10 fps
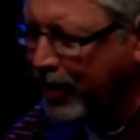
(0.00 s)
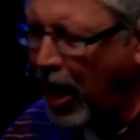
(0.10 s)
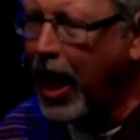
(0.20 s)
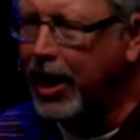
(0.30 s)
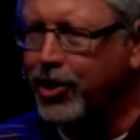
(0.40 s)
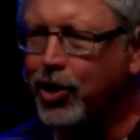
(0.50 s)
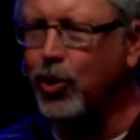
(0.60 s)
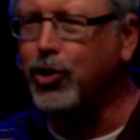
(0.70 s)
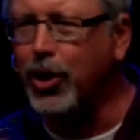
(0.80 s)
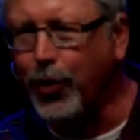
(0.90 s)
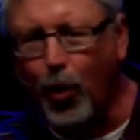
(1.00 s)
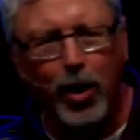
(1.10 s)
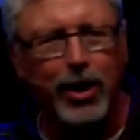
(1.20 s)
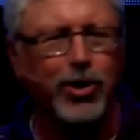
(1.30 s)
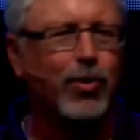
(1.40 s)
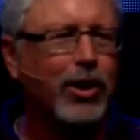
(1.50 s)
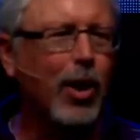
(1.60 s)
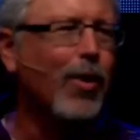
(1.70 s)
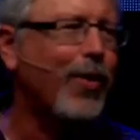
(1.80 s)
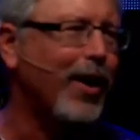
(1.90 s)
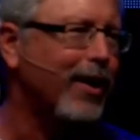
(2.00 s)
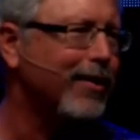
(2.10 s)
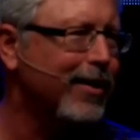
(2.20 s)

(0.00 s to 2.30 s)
God institutes the authorities, so deal with it.